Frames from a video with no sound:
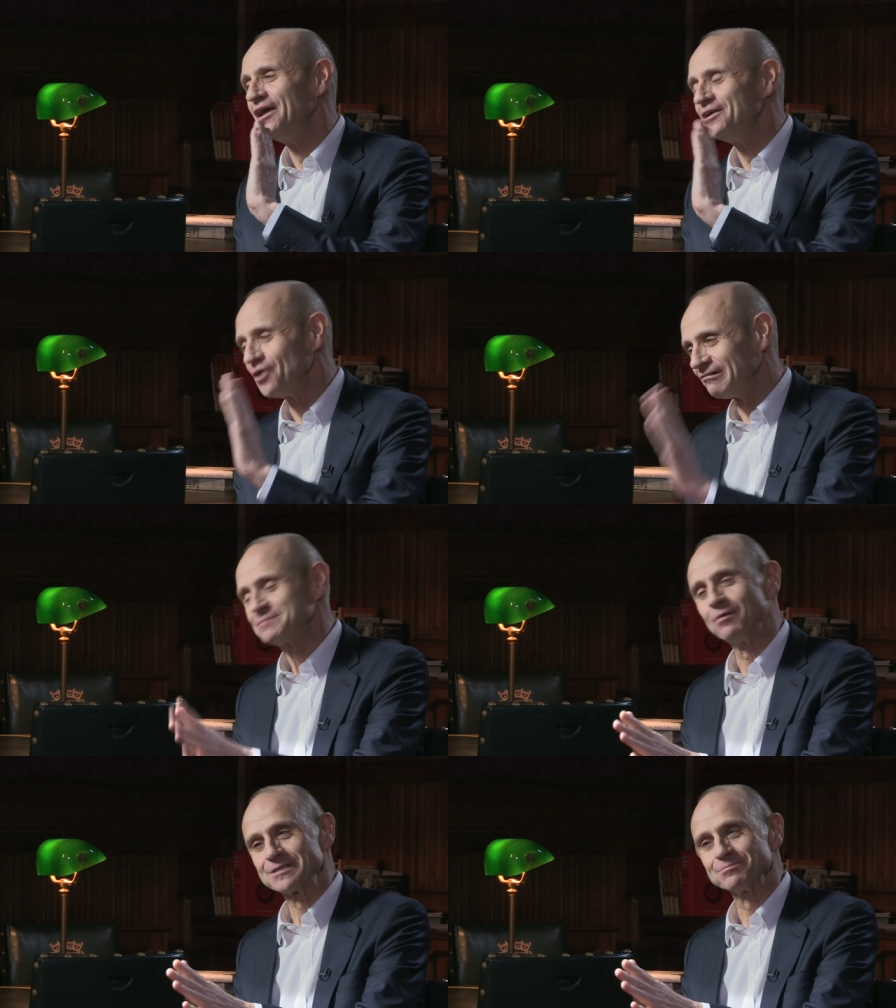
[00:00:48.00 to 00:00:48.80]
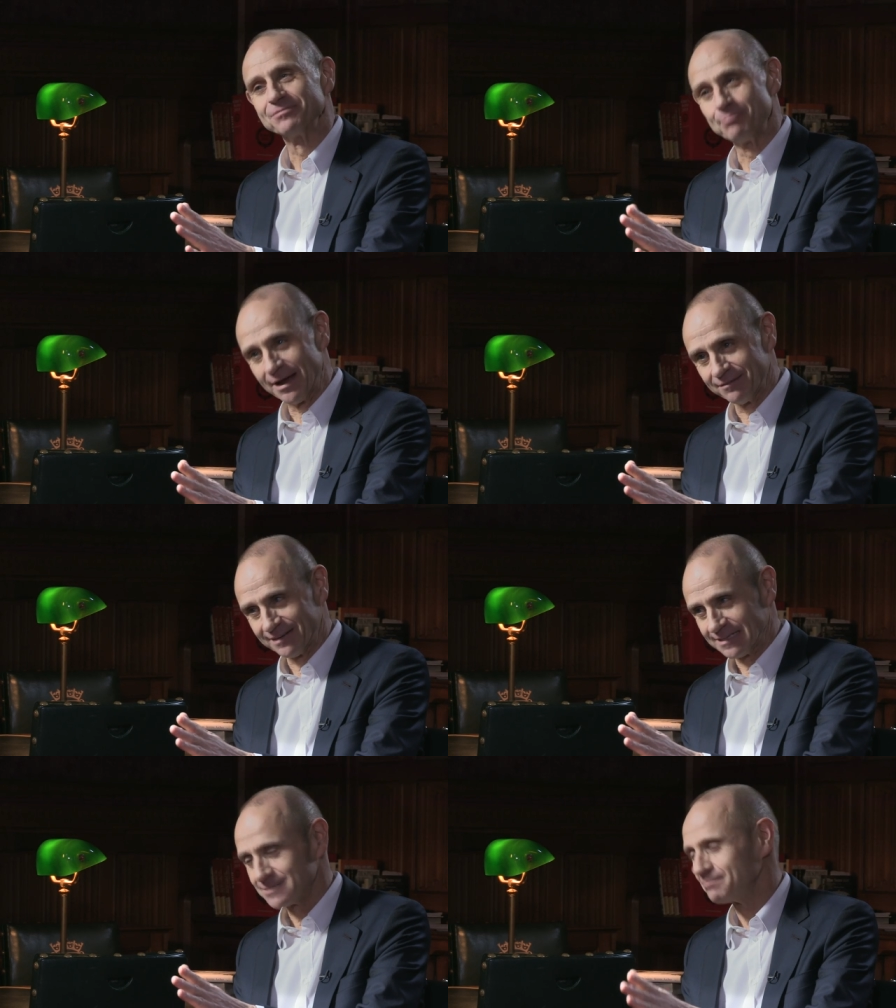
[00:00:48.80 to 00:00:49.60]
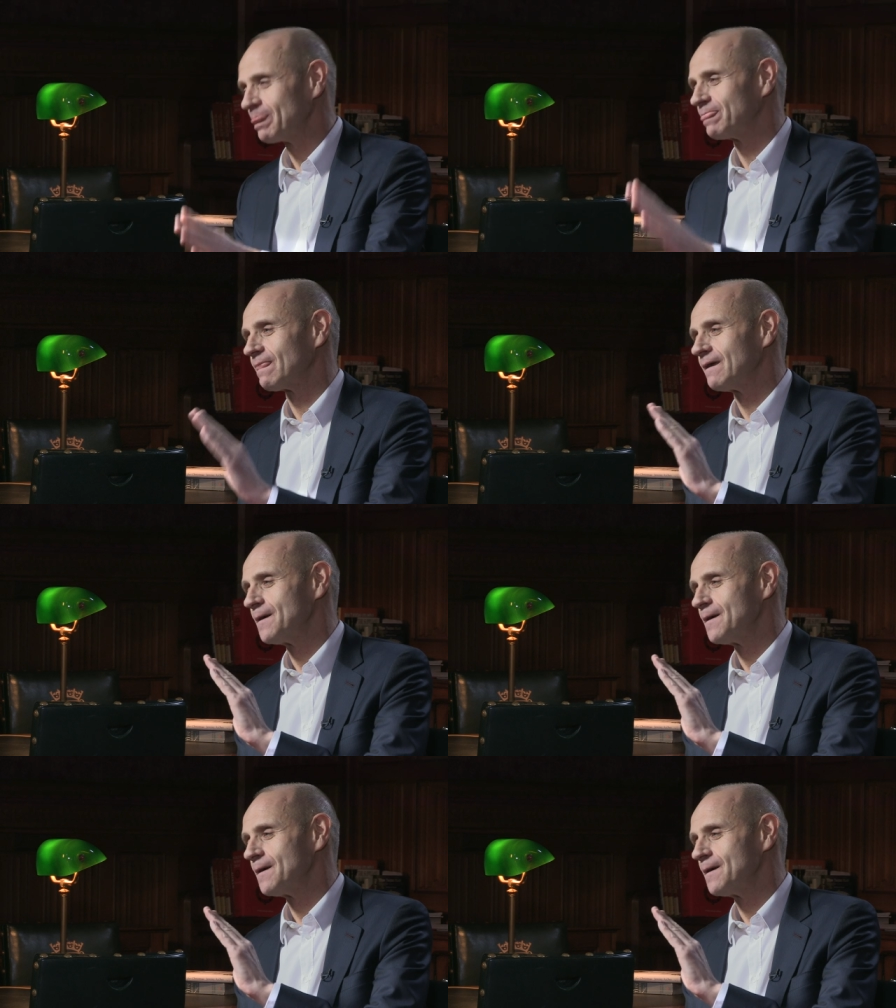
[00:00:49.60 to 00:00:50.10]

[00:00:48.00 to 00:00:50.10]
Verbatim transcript: You're responsible for benefits. Yeah.